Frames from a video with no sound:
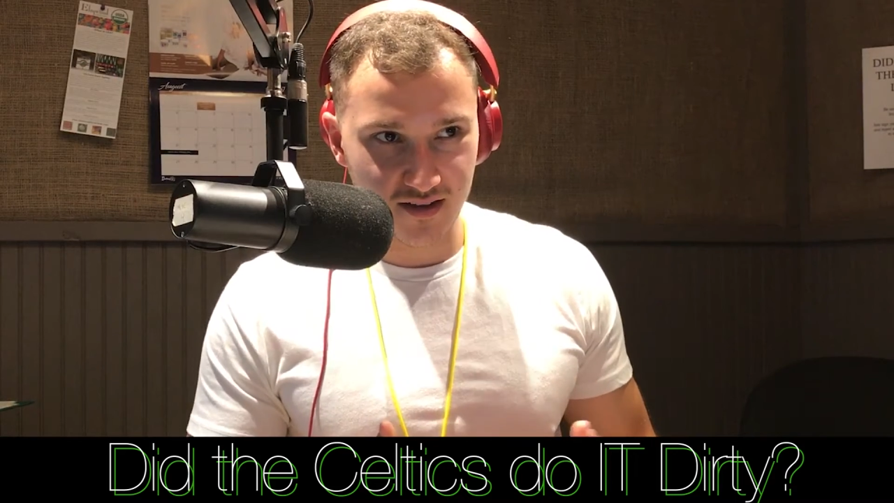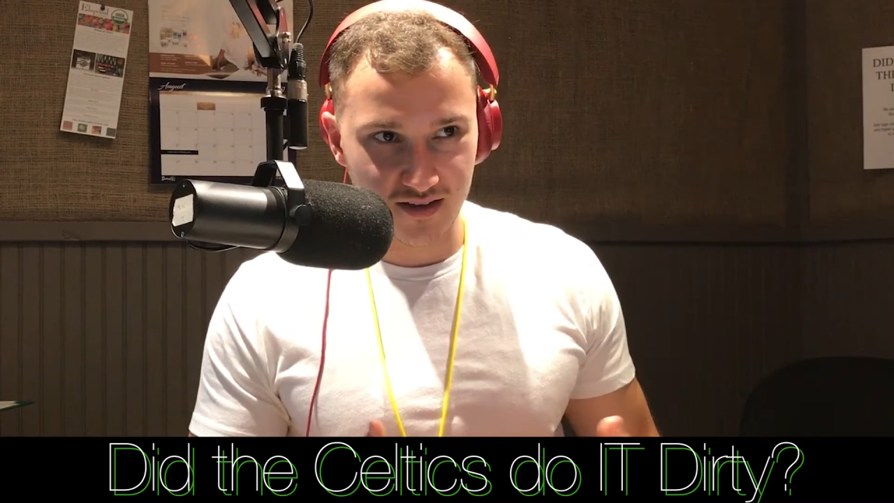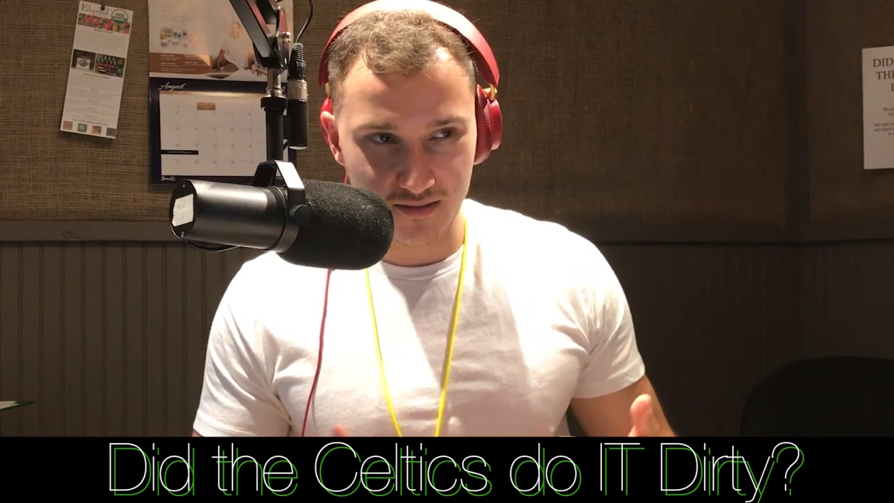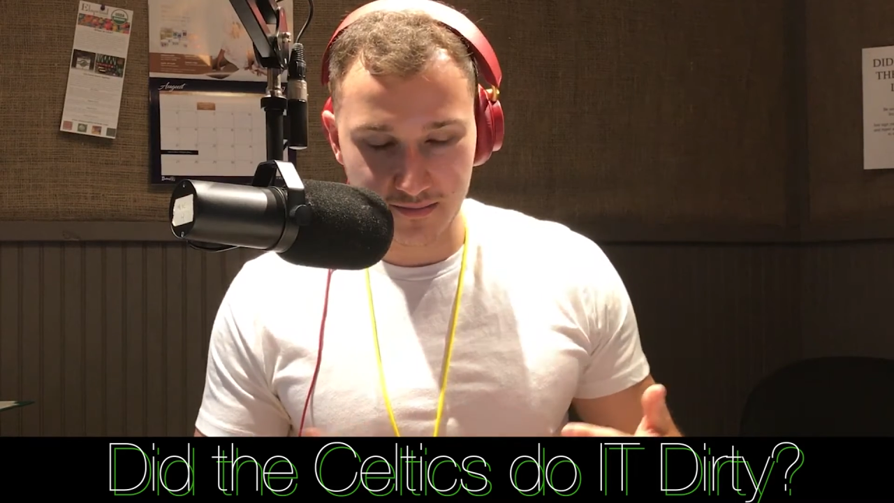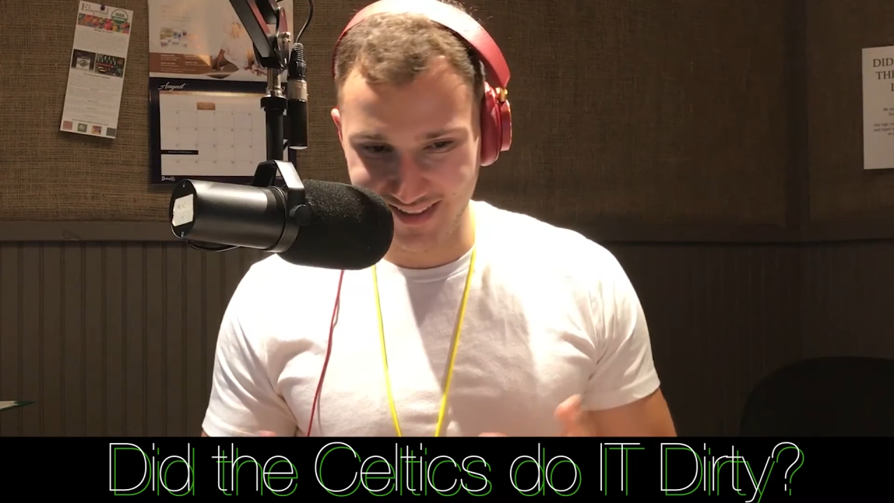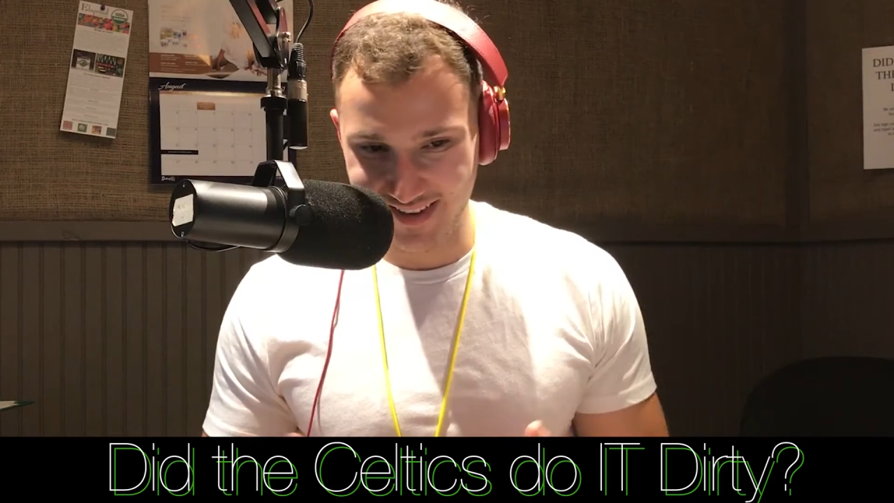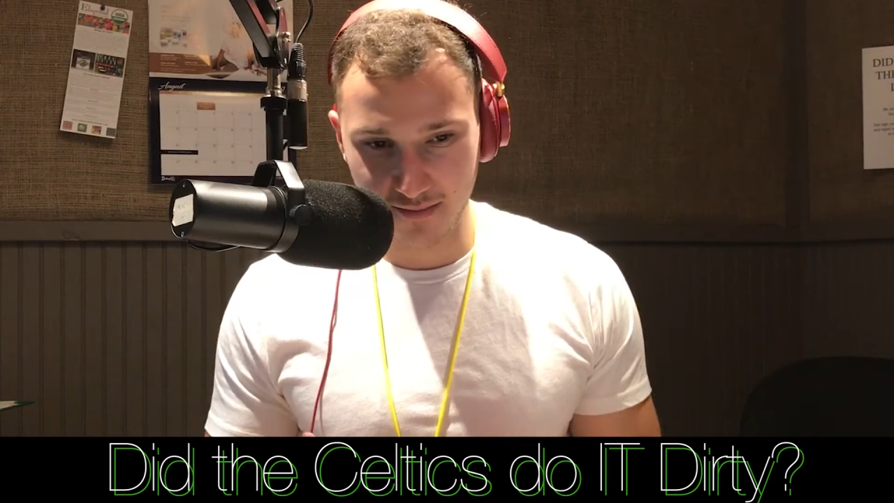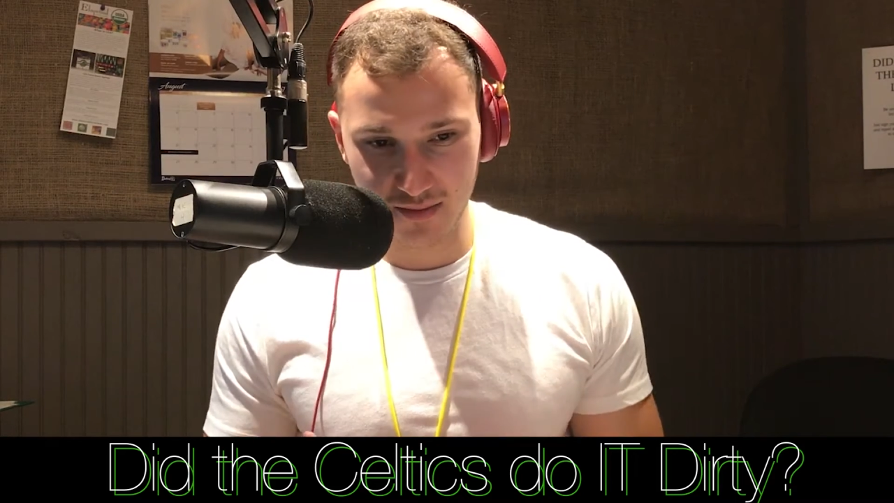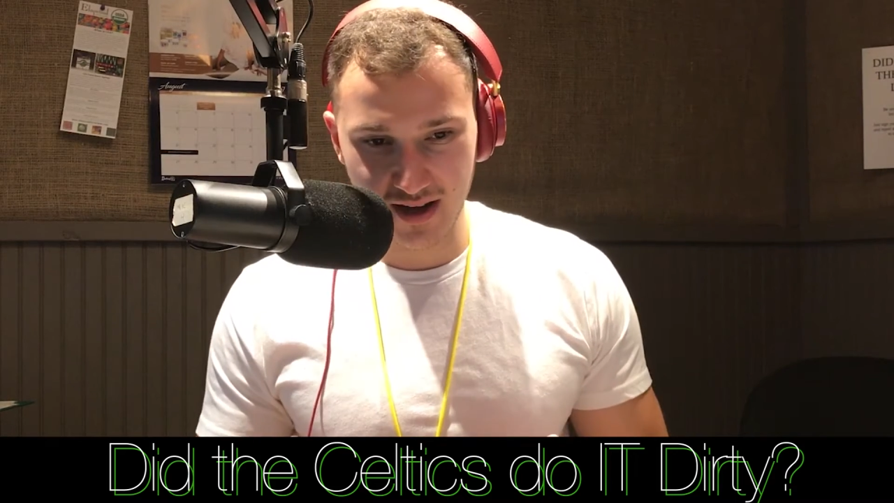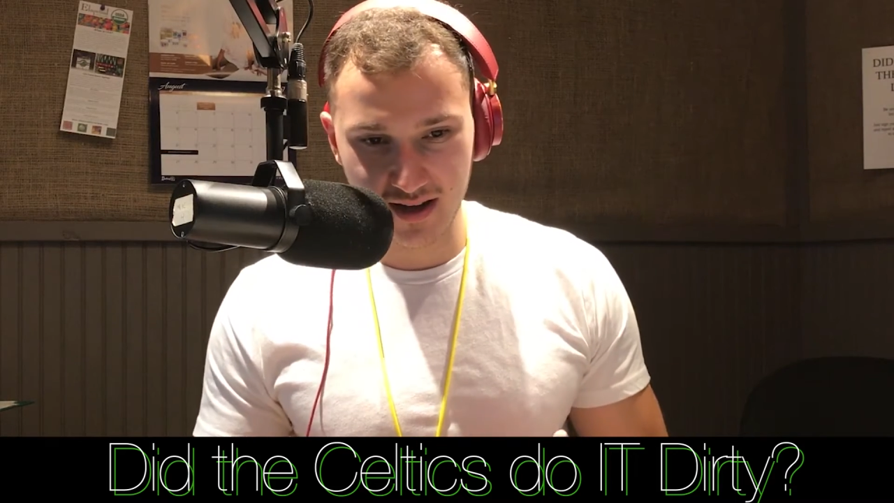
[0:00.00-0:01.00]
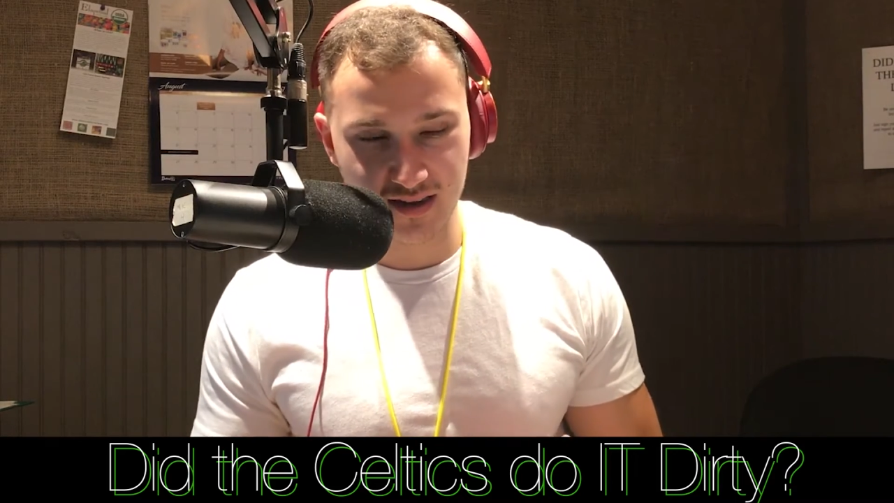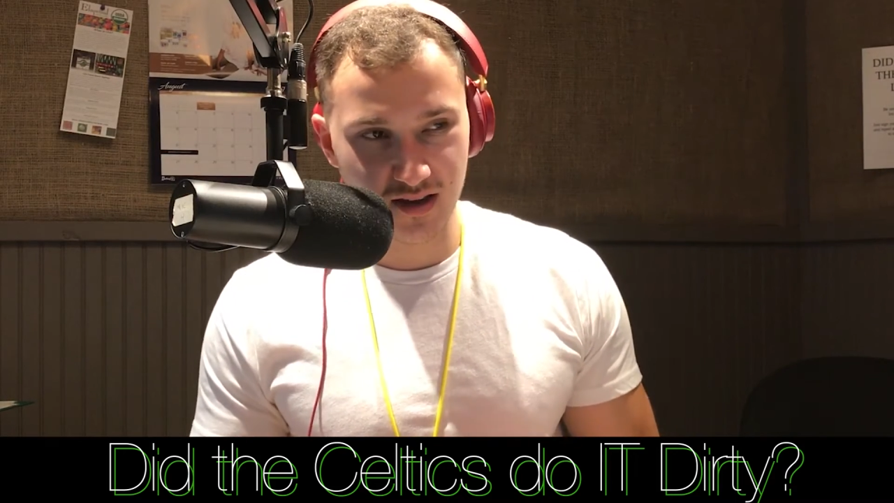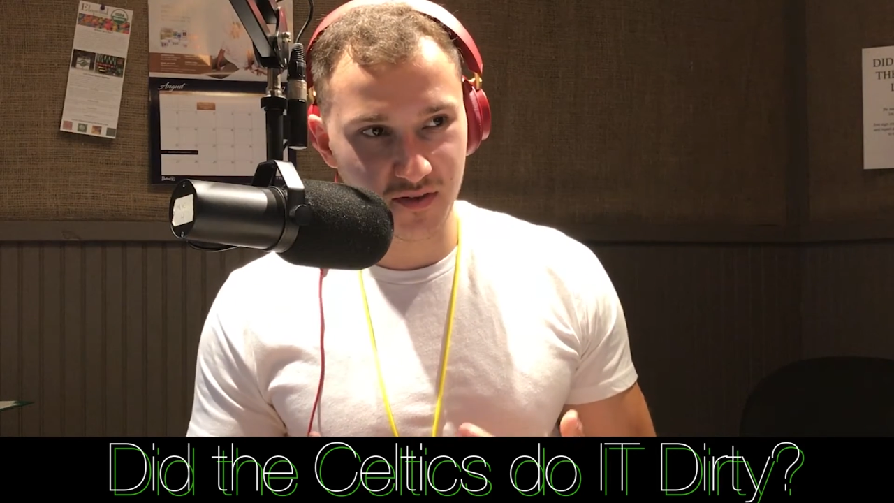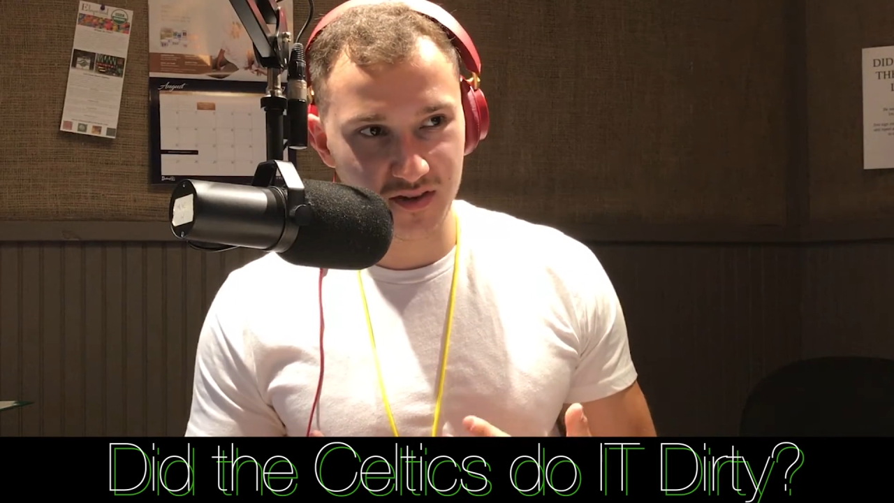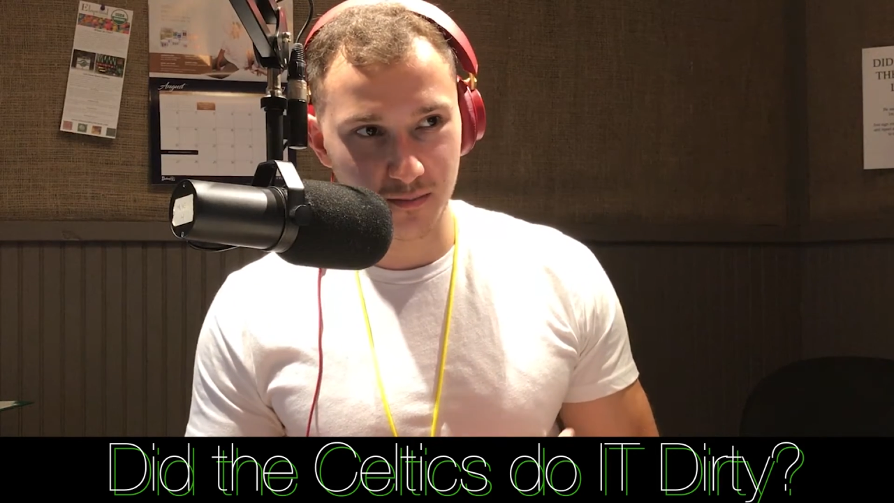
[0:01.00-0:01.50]
this. The NBA
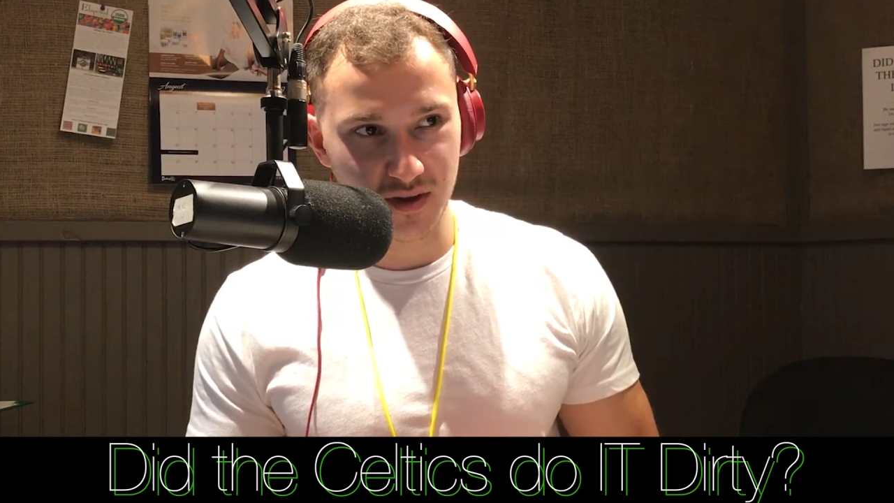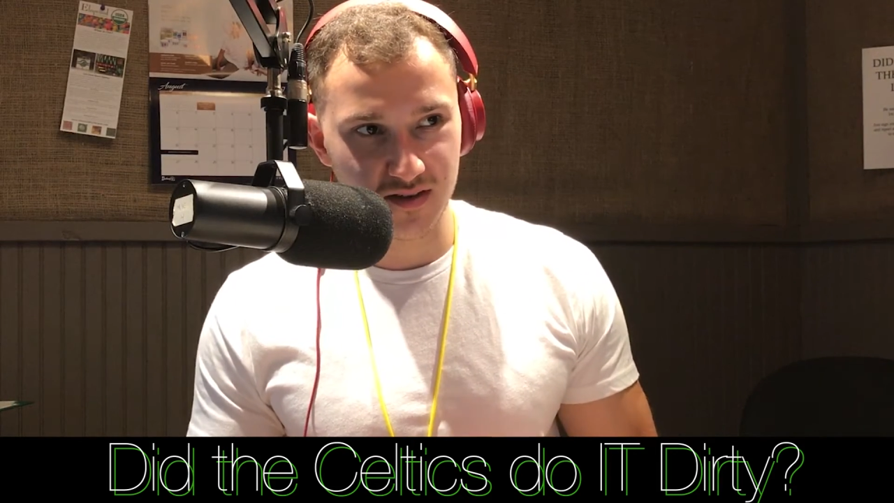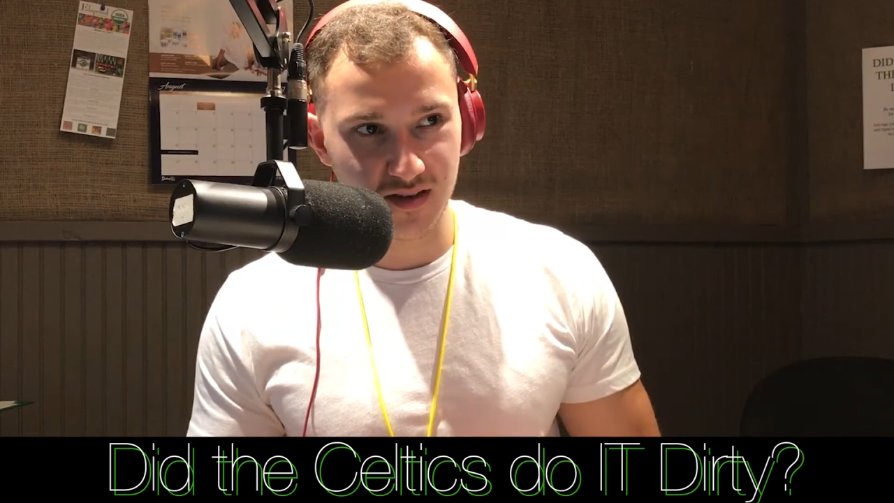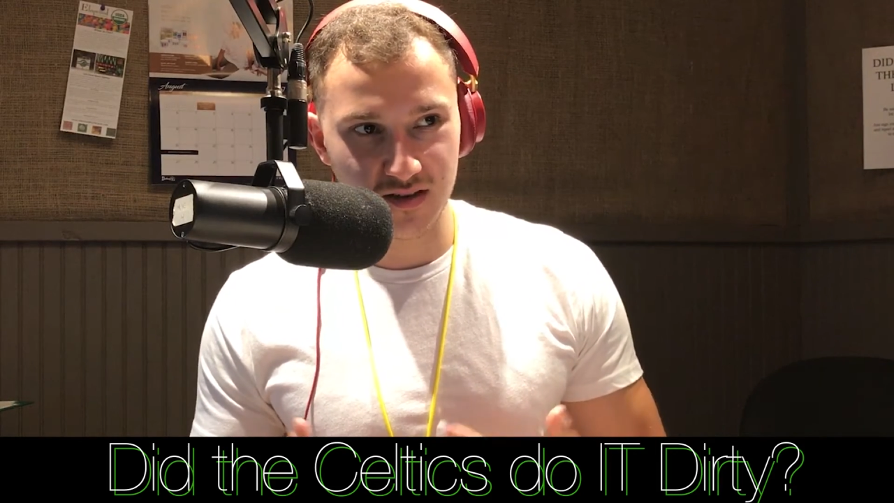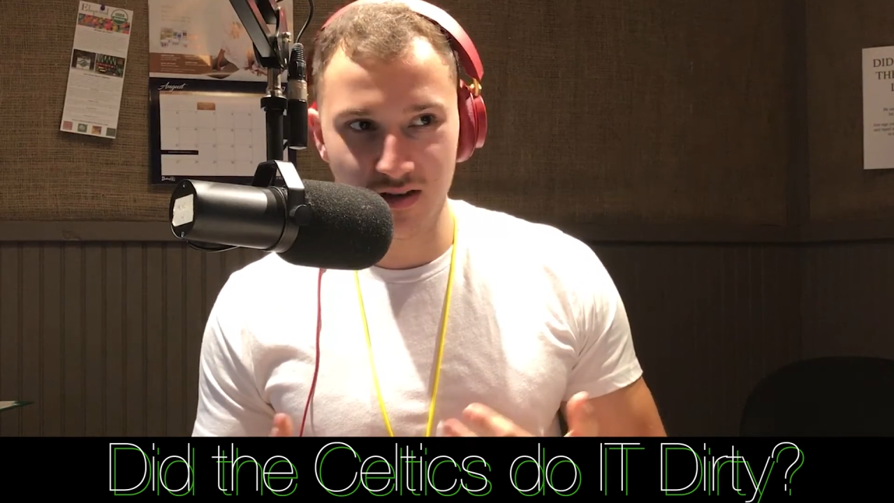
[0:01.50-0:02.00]
itself is a business.